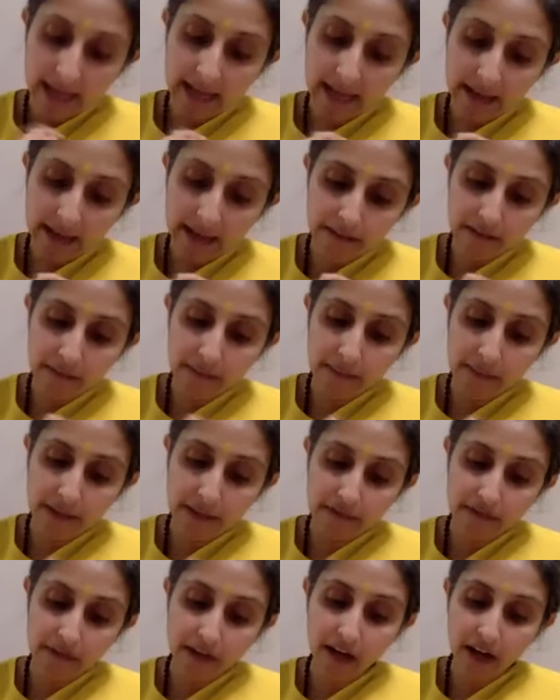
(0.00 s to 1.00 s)

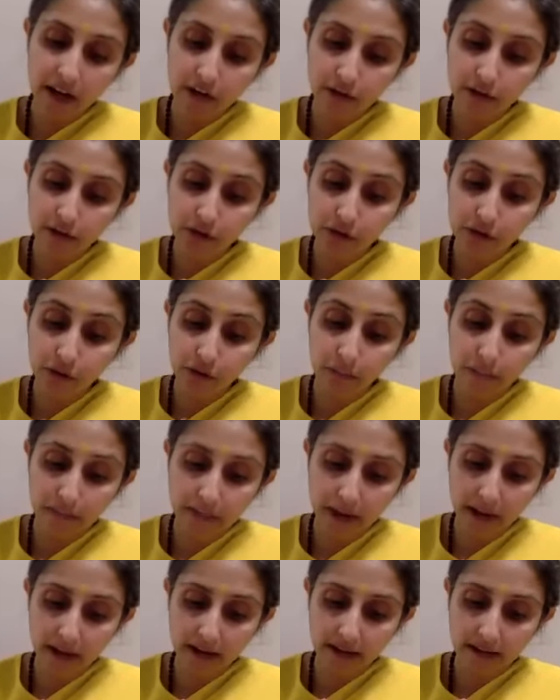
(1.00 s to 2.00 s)
Evameva khalu
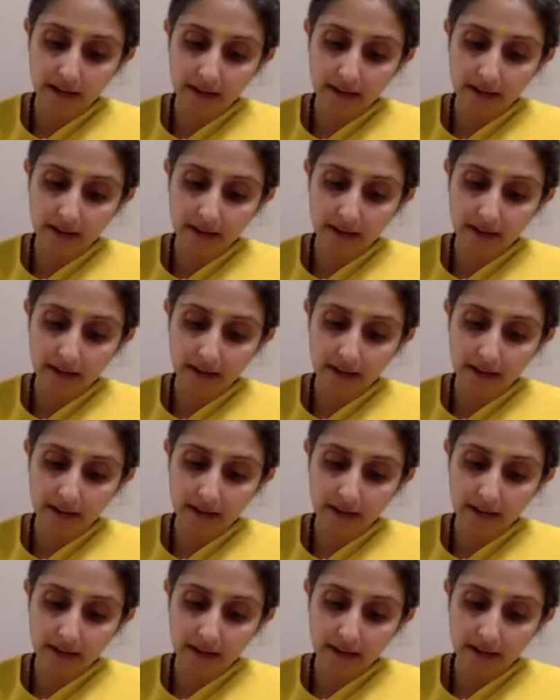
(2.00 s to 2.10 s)
somya.